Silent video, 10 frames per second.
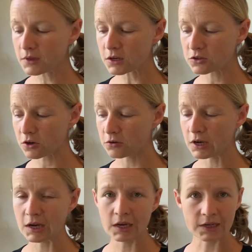So
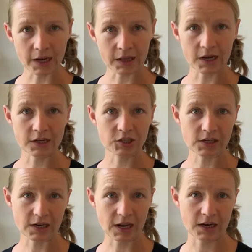nail hygiene
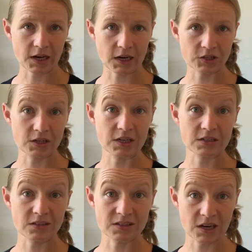and hand hygiene
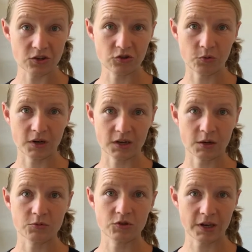is essential when it
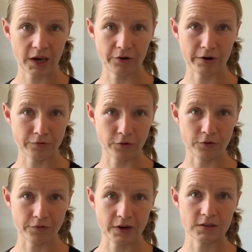comes to caring for your
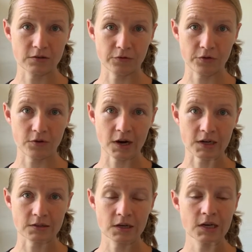face and for your
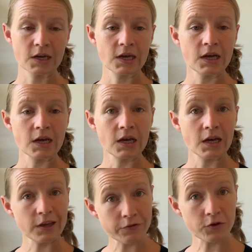eyes.
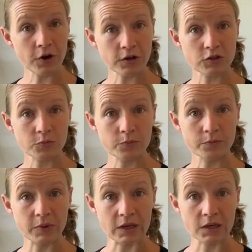If you're going to
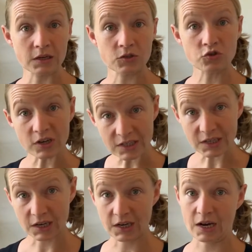be
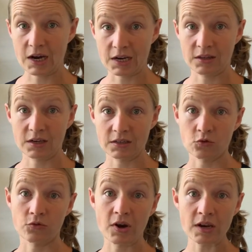treating an eye that is
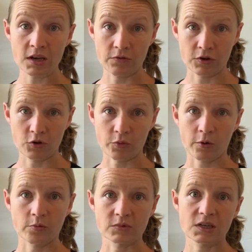already giving you
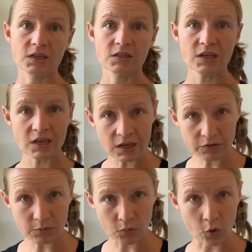problems, it is
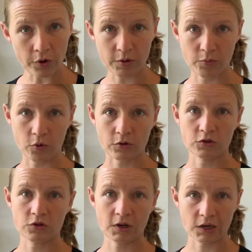even more important
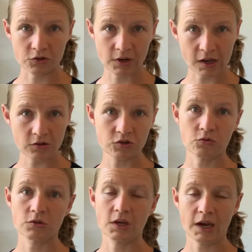to cut your nails
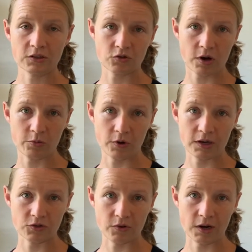short and scrub your
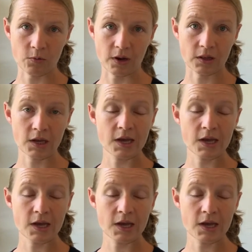hands really well.